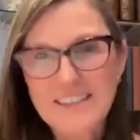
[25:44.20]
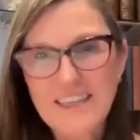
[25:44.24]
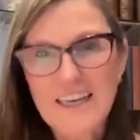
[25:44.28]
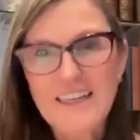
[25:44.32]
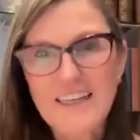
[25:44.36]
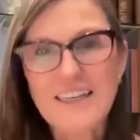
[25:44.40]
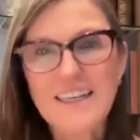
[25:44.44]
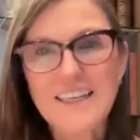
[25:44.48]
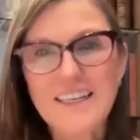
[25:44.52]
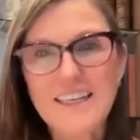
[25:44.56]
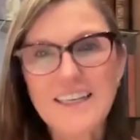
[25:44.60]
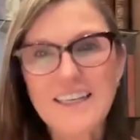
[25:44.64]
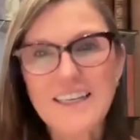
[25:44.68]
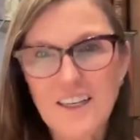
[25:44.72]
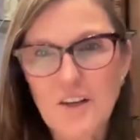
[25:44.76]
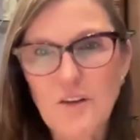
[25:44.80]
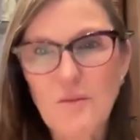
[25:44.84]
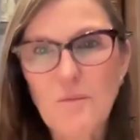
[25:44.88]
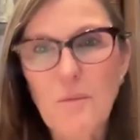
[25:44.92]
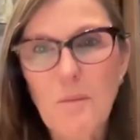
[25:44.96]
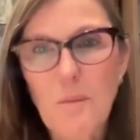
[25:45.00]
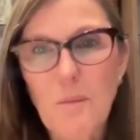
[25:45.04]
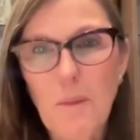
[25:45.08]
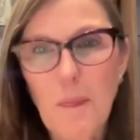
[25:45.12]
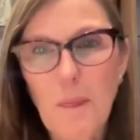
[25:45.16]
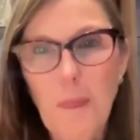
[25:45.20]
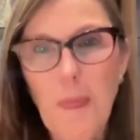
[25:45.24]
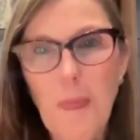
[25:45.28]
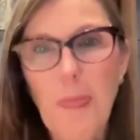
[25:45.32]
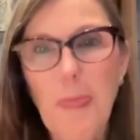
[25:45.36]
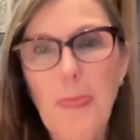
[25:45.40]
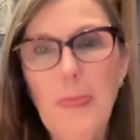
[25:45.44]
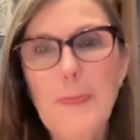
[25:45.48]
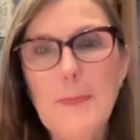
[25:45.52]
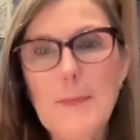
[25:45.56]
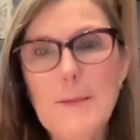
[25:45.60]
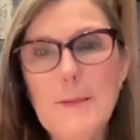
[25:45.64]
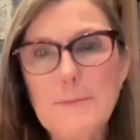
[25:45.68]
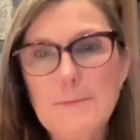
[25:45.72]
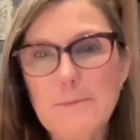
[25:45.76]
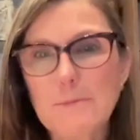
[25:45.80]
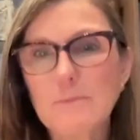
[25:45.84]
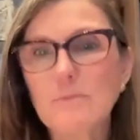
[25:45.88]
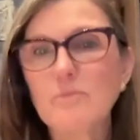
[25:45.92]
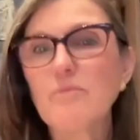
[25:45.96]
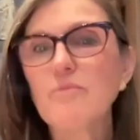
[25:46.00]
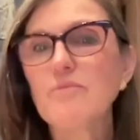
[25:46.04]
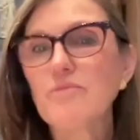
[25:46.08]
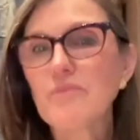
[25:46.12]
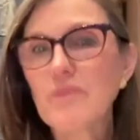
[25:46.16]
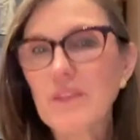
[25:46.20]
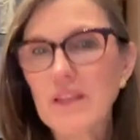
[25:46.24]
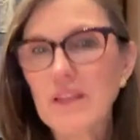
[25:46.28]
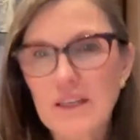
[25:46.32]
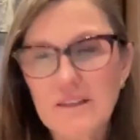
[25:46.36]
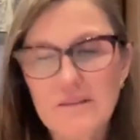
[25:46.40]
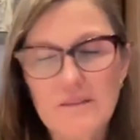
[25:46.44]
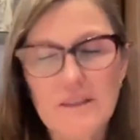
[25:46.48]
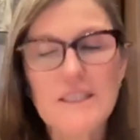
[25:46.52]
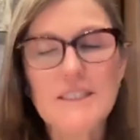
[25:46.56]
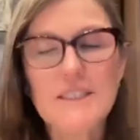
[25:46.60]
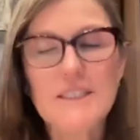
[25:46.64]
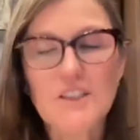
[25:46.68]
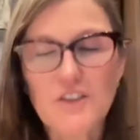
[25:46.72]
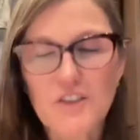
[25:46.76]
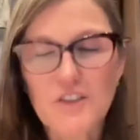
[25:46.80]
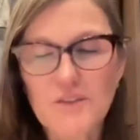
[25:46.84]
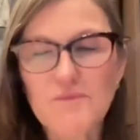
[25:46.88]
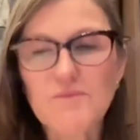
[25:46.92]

could go even higher.